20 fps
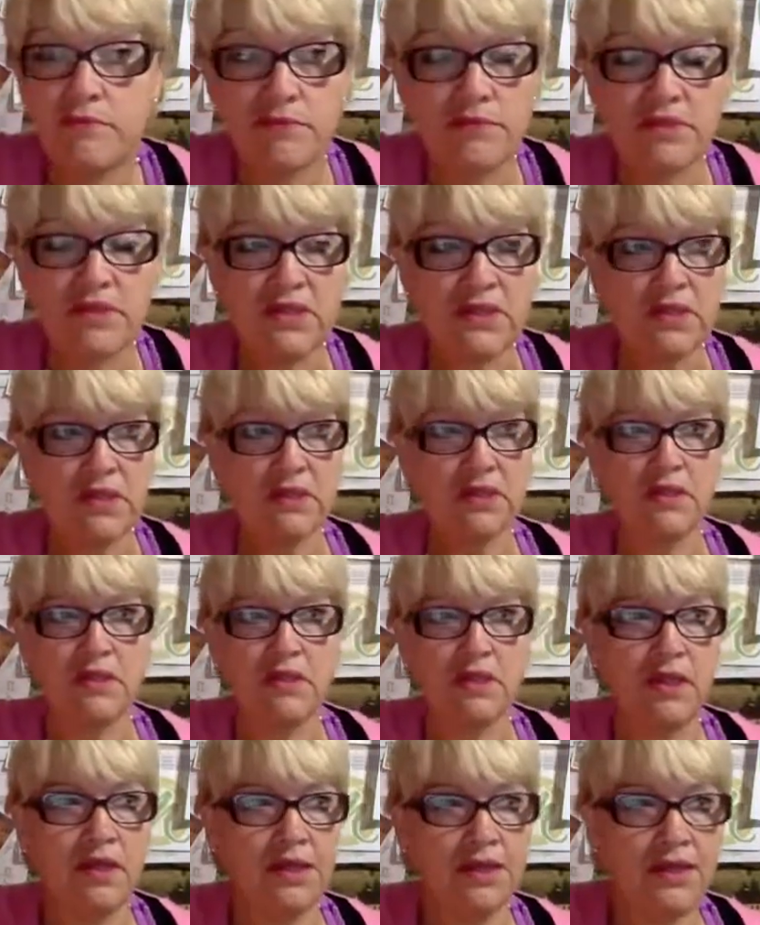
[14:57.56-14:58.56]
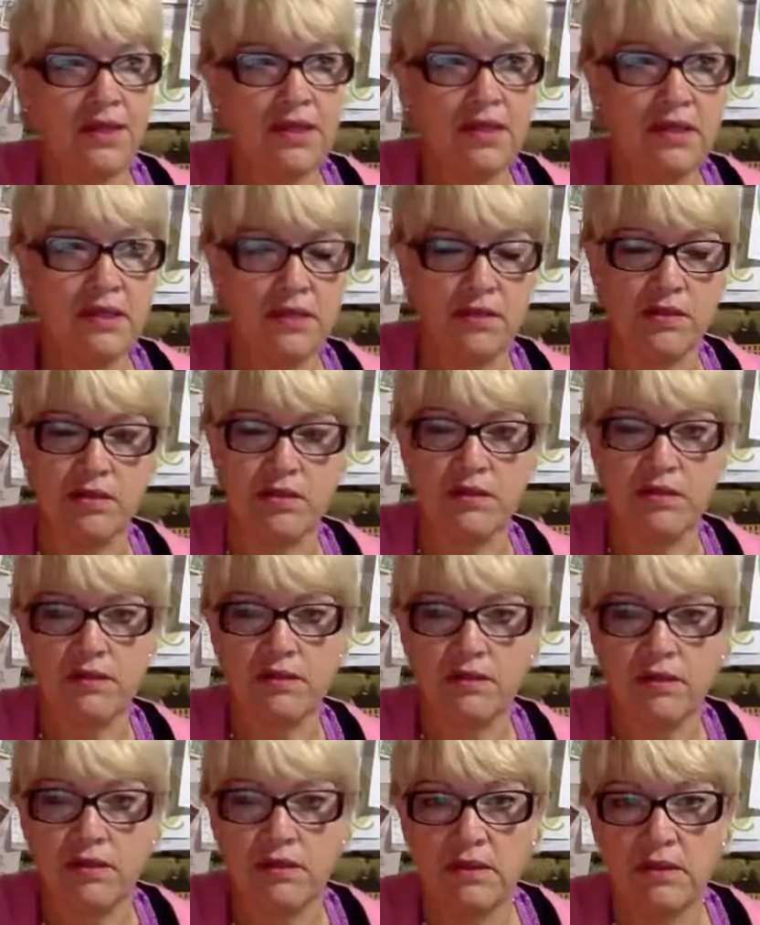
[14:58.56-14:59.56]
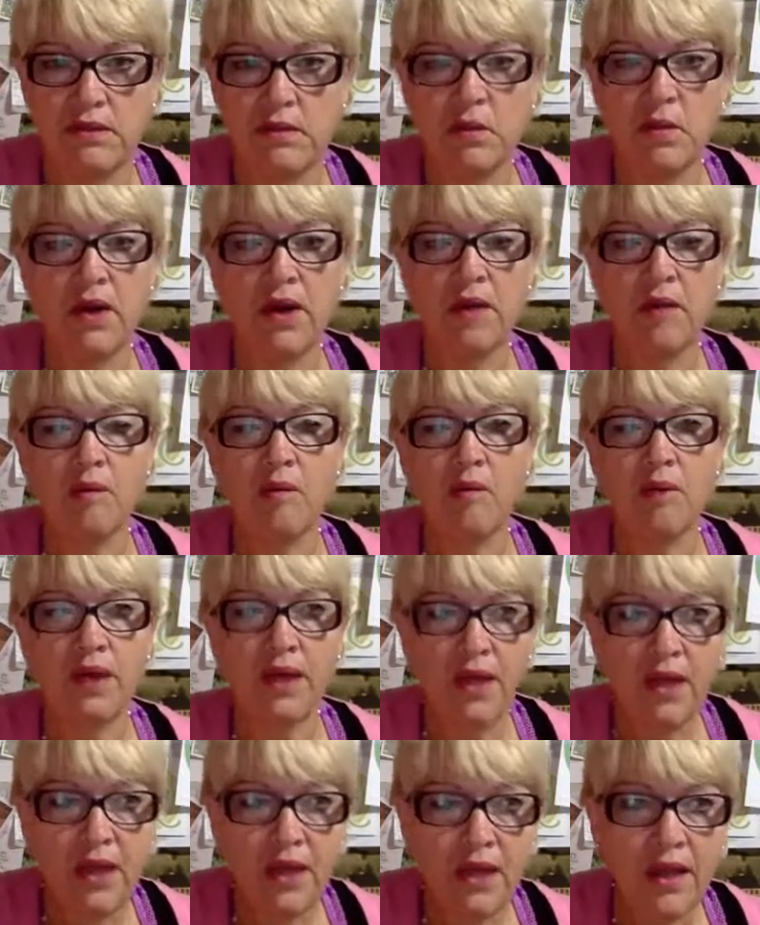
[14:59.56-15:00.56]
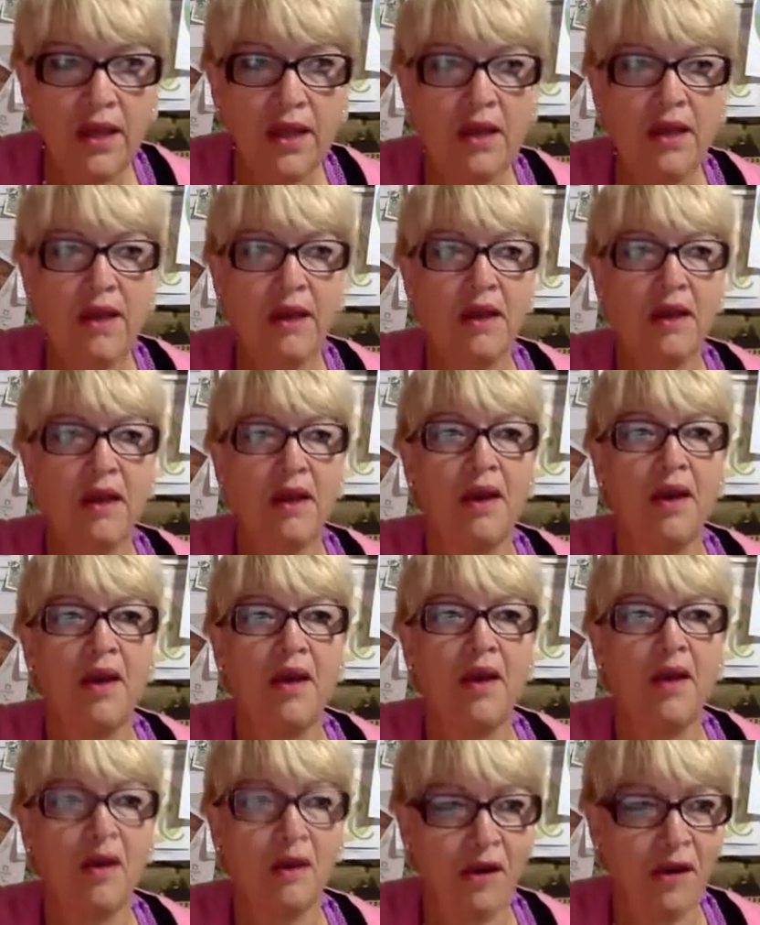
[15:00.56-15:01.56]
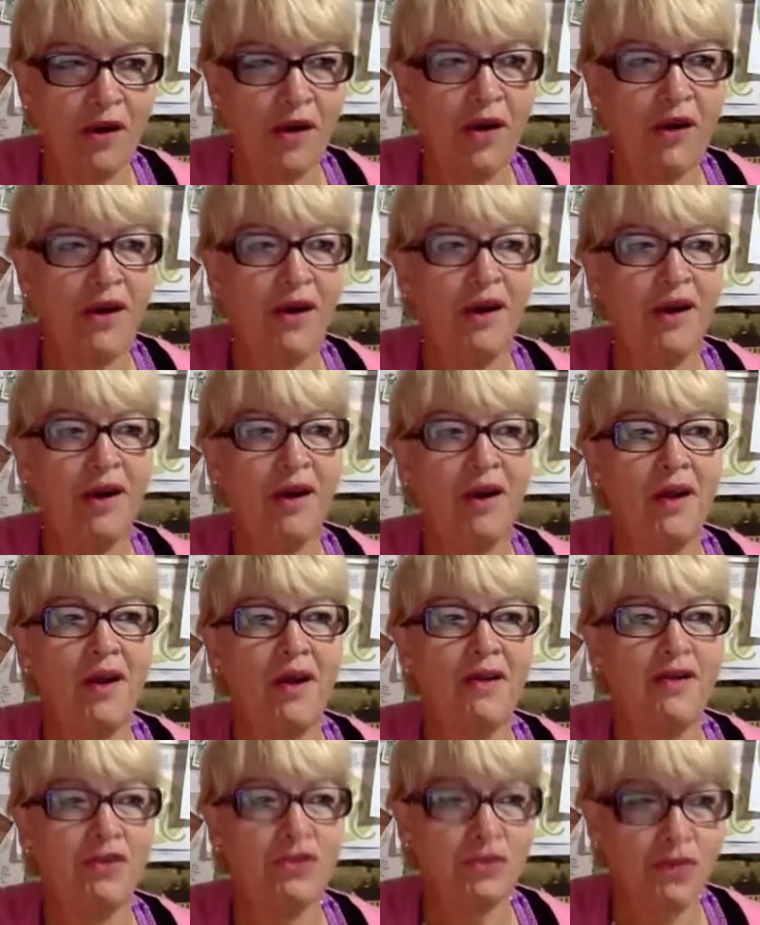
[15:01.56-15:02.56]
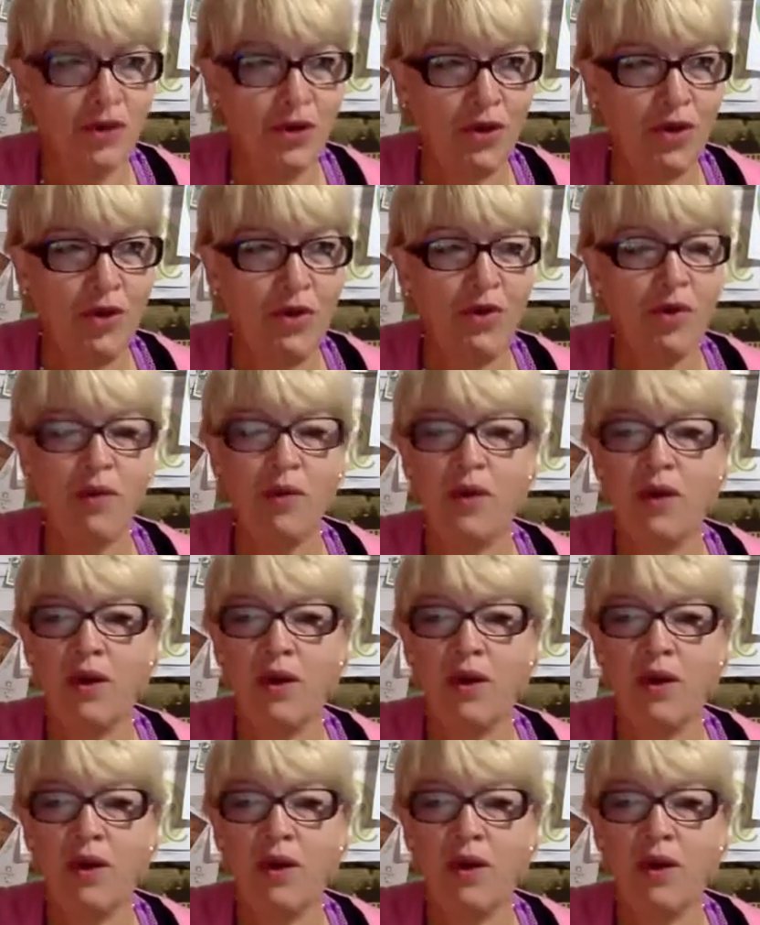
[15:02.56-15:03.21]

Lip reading: It's just not the answer. We are so